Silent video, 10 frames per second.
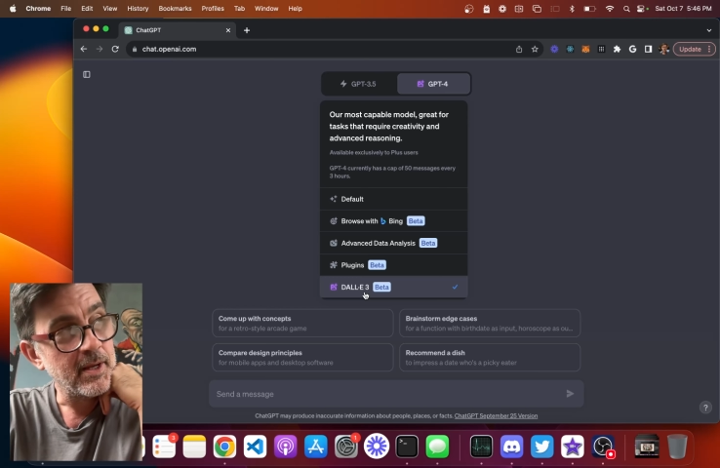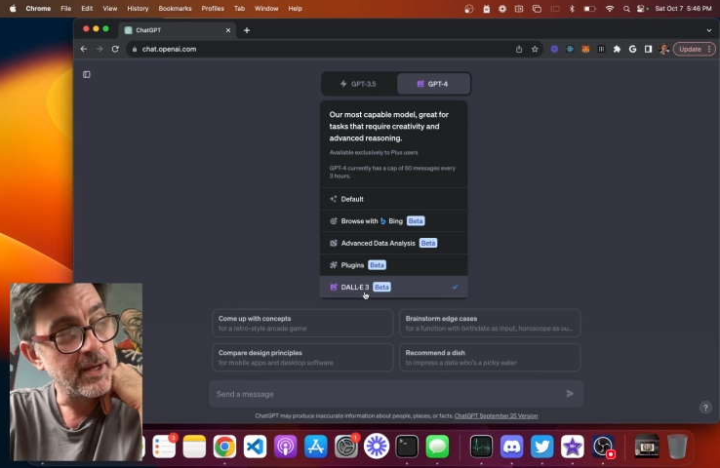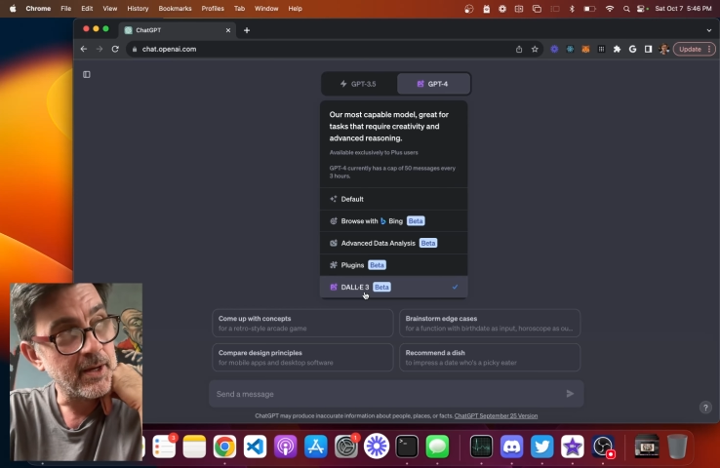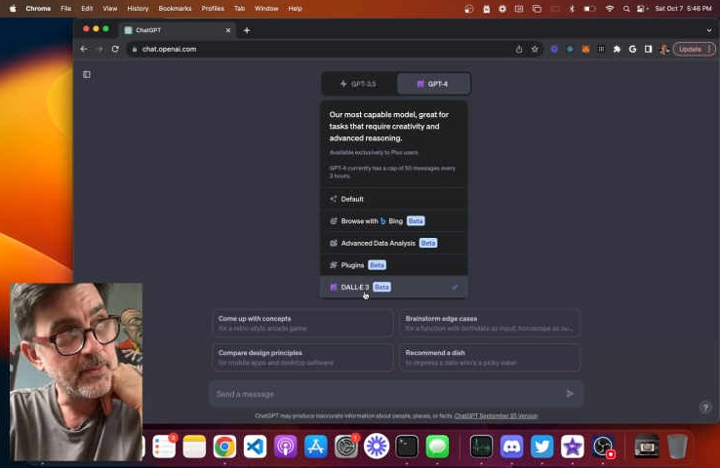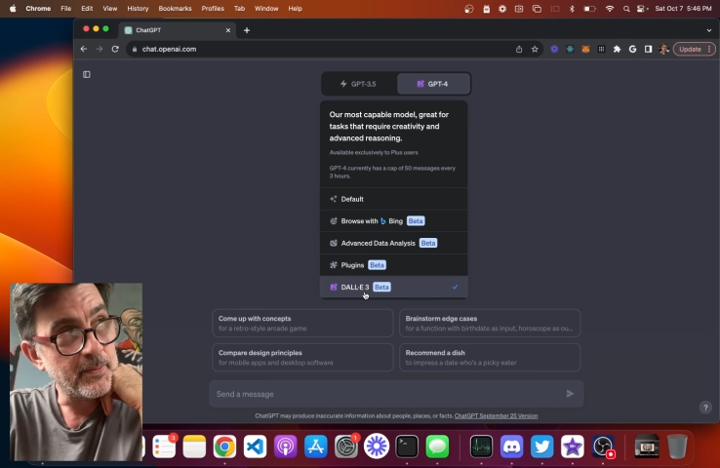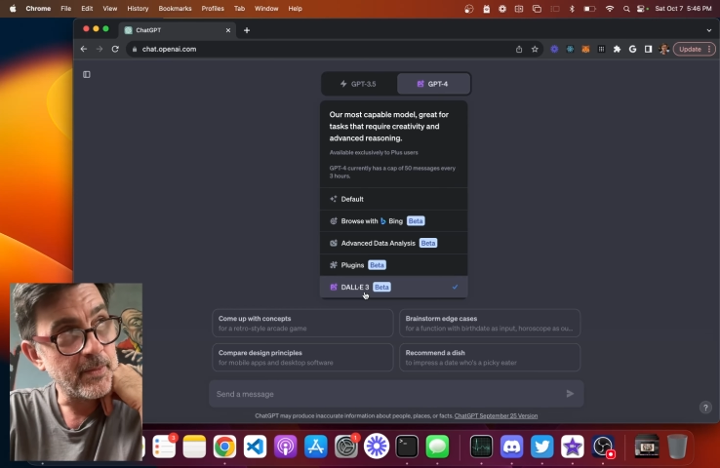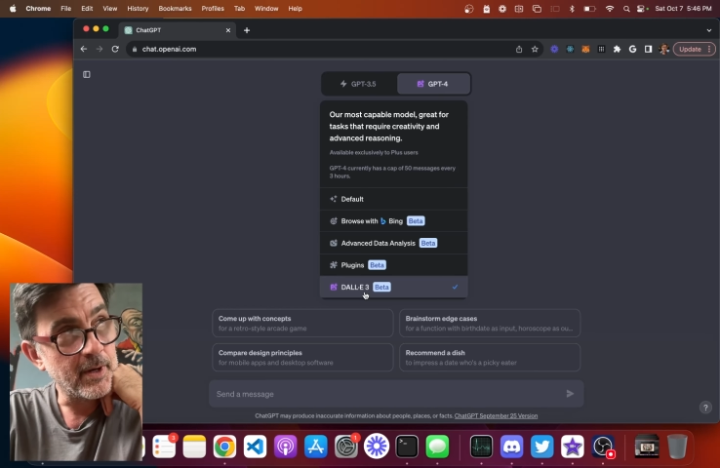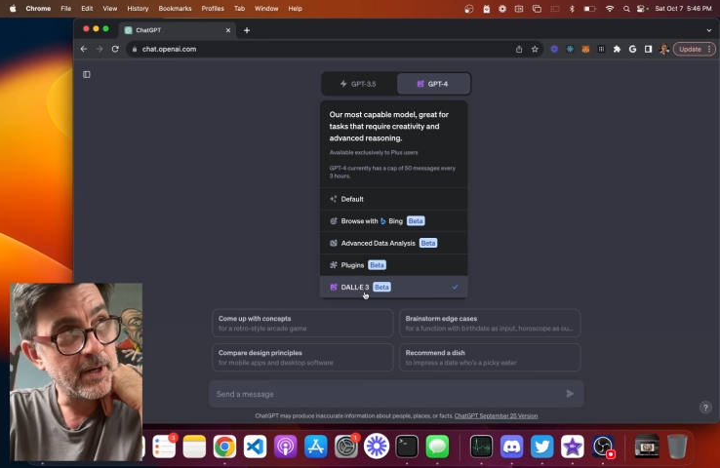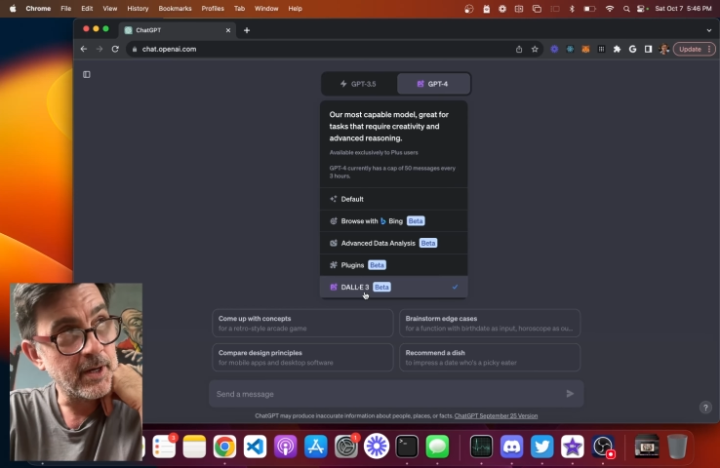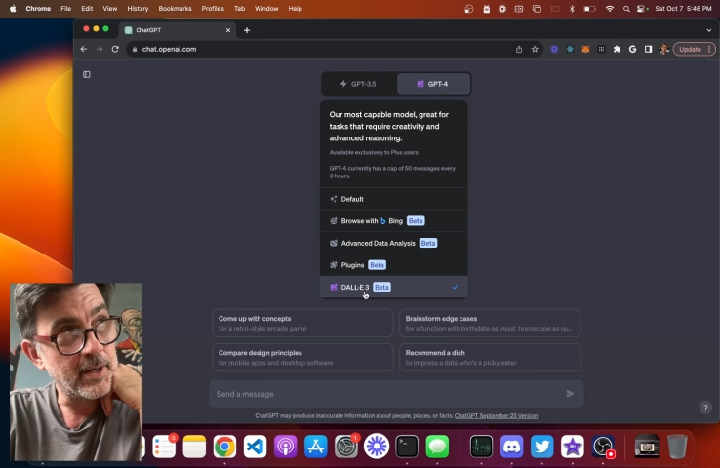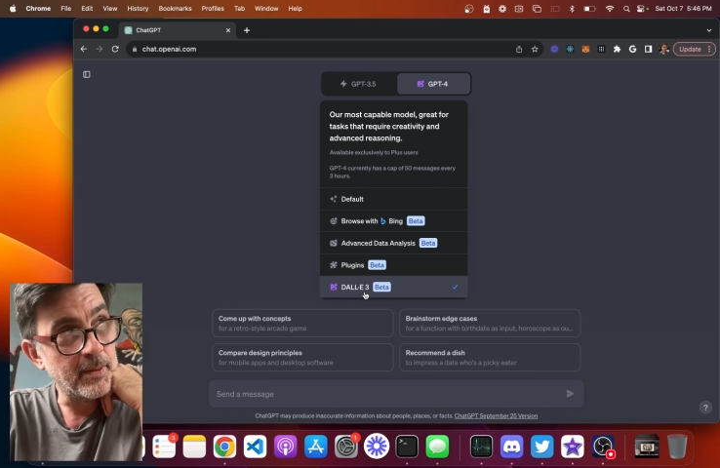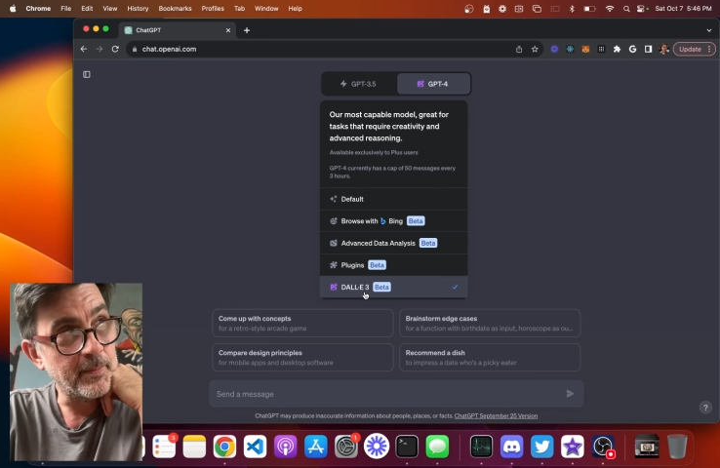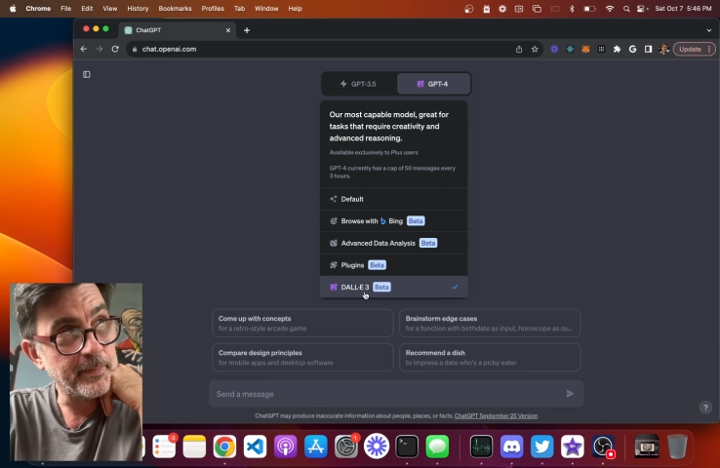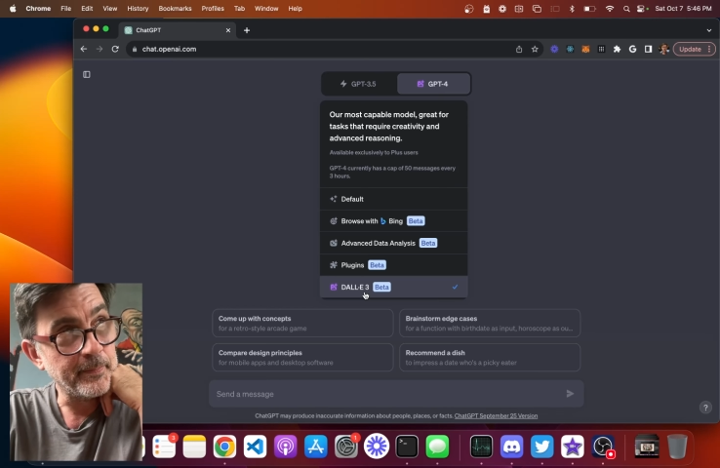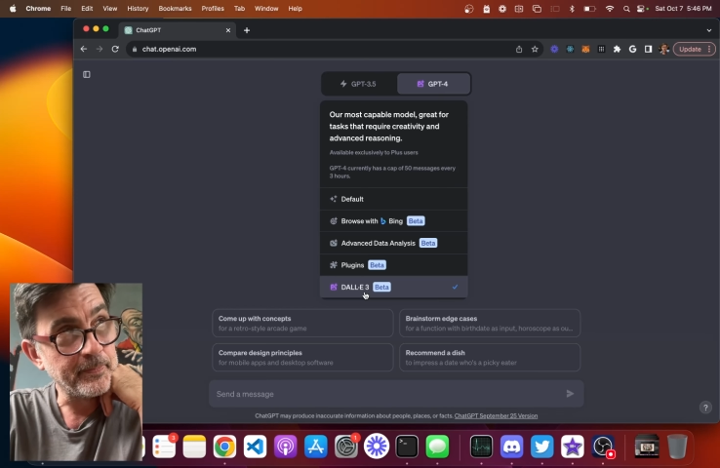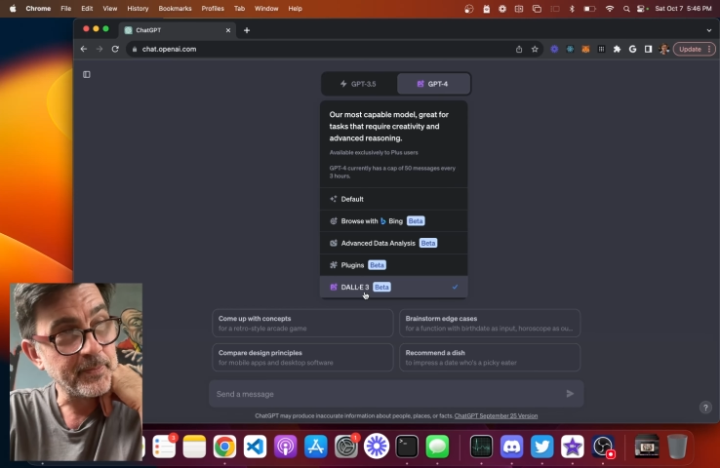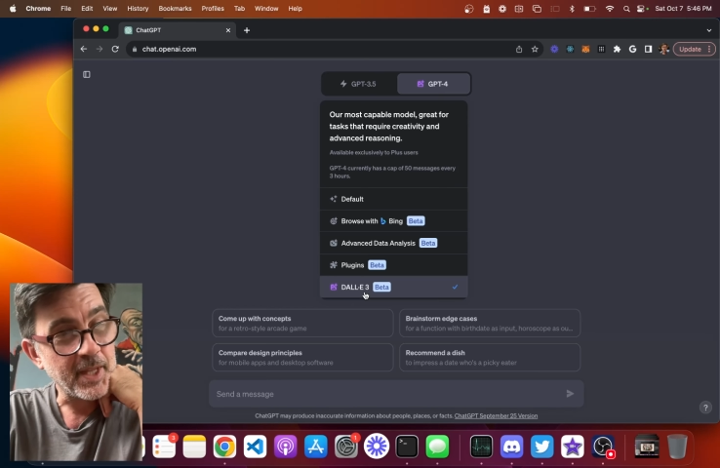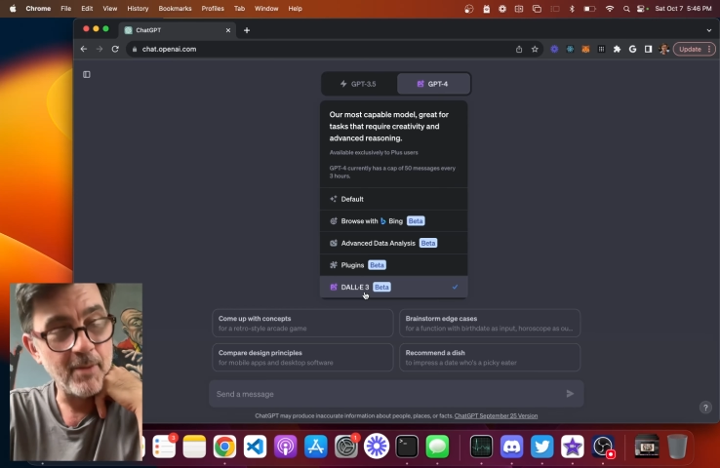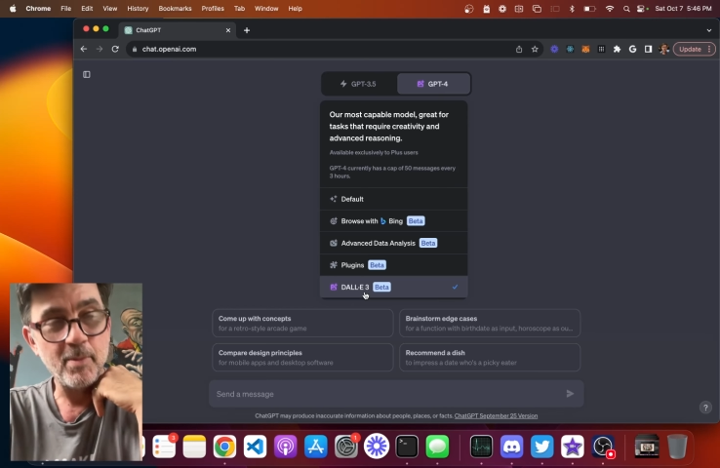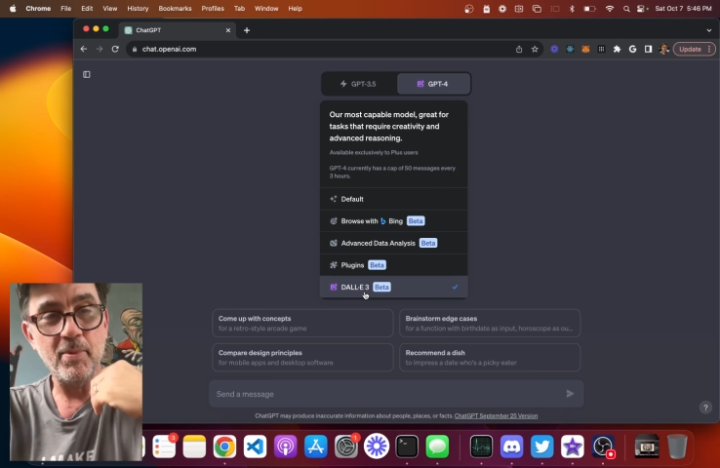Now,
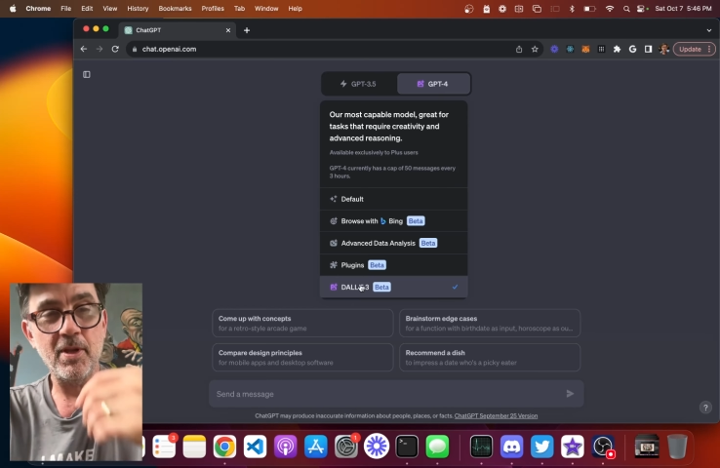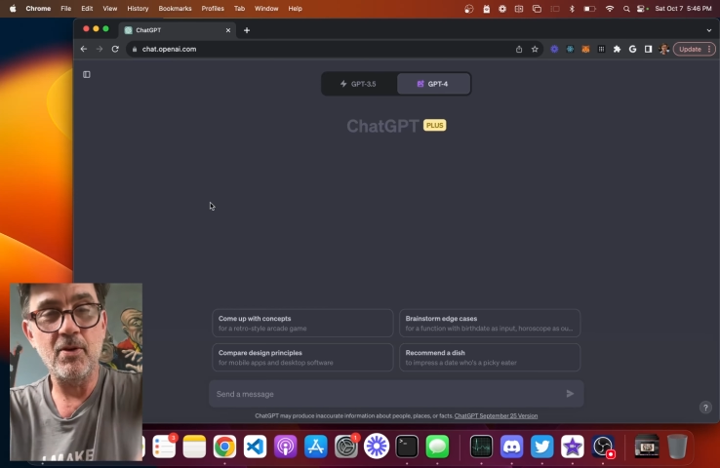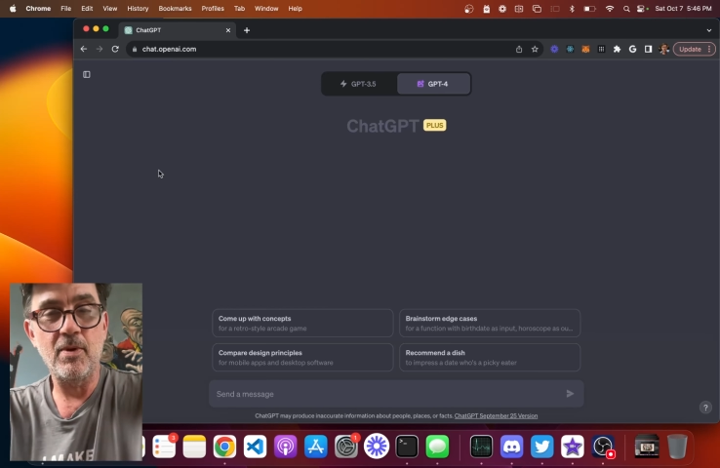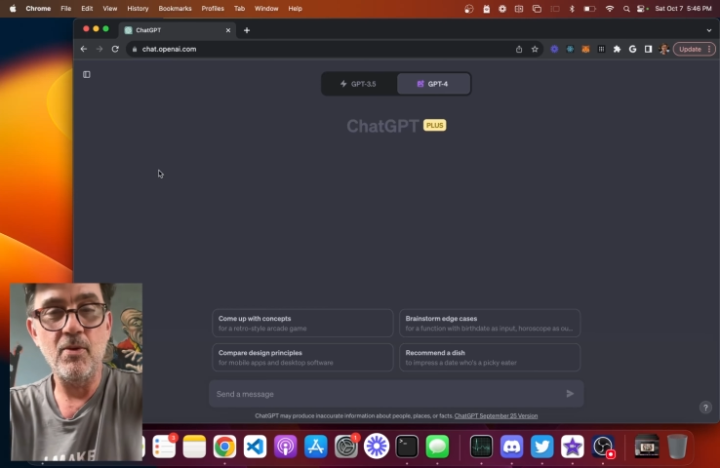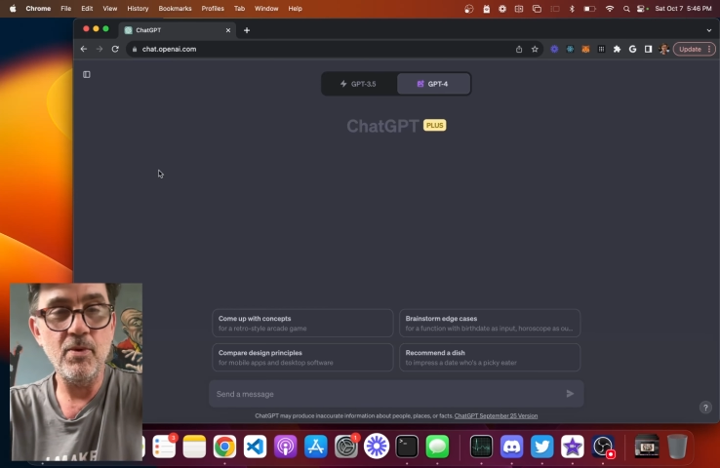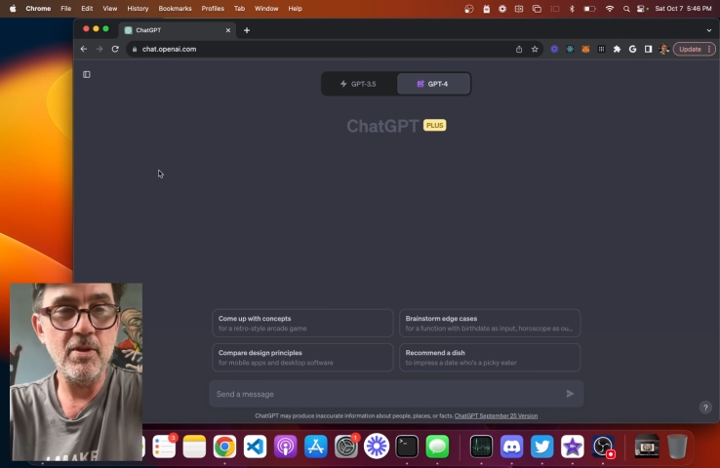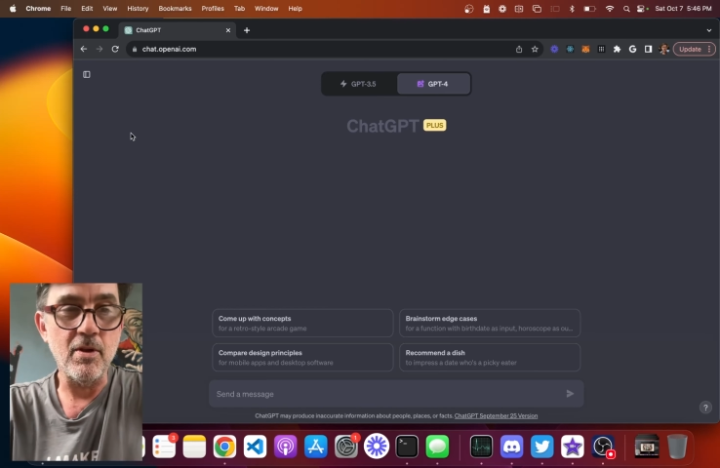I've been playing around with it